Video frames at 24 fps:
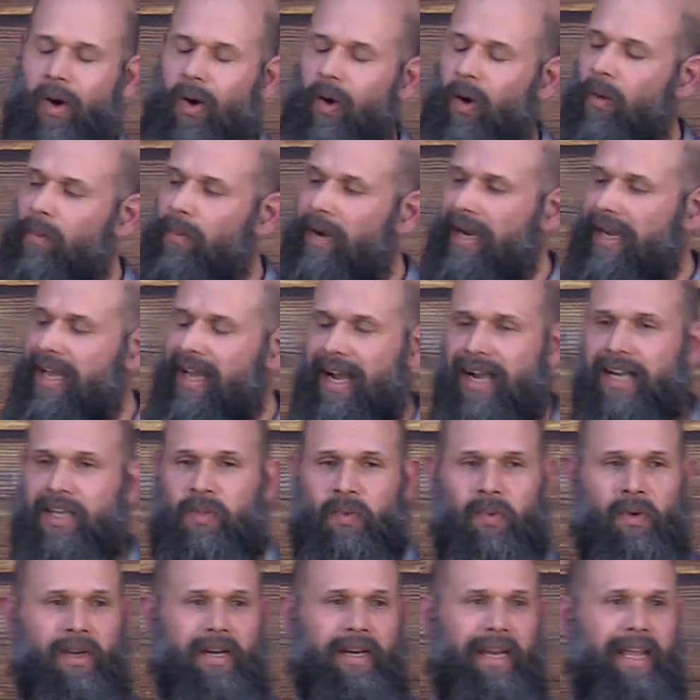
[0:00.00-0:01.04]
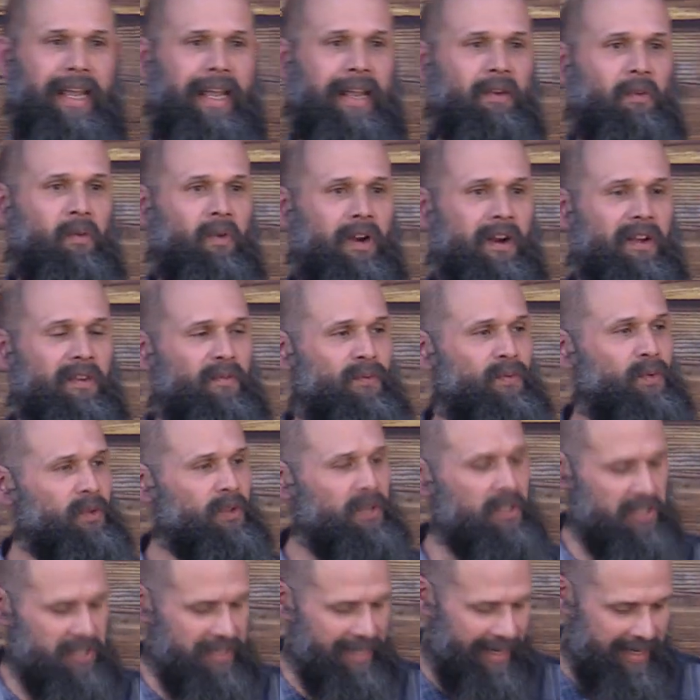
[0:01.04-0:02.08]
Oh my gosh, what a
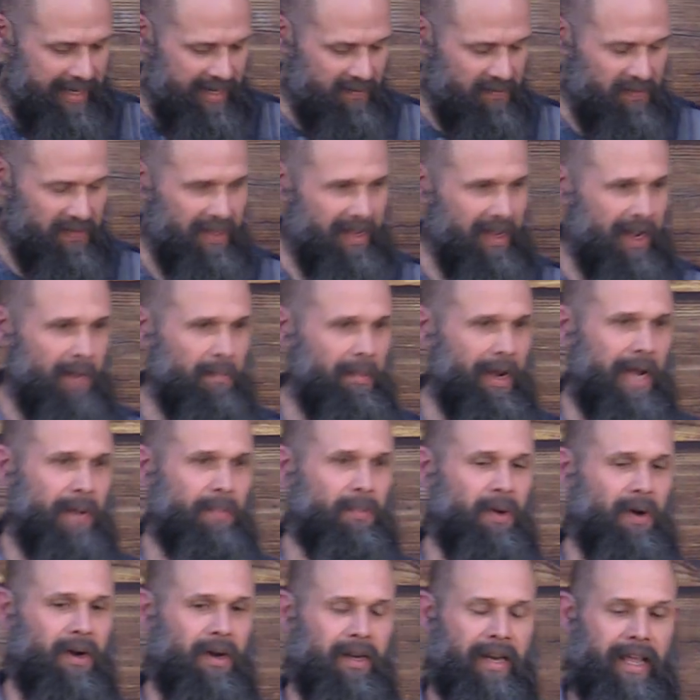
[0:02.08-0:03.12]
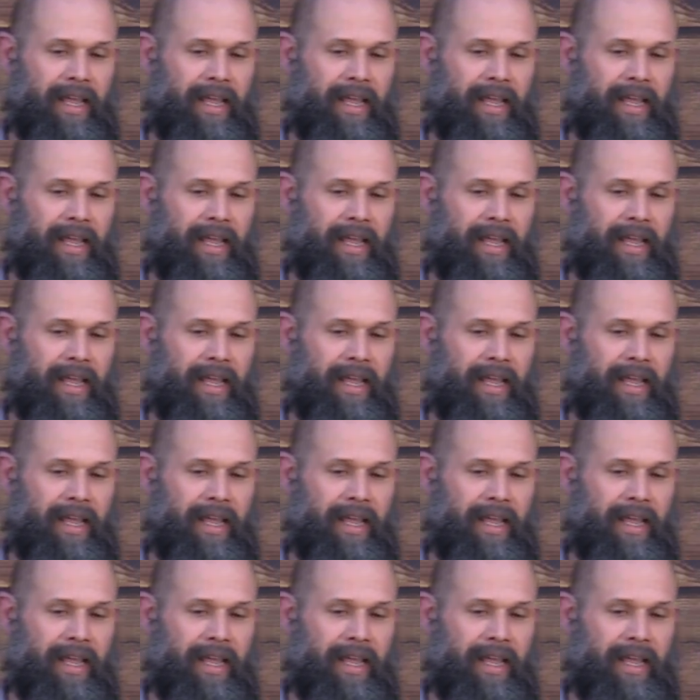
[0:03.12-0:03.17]
foolish, naive thing on my part.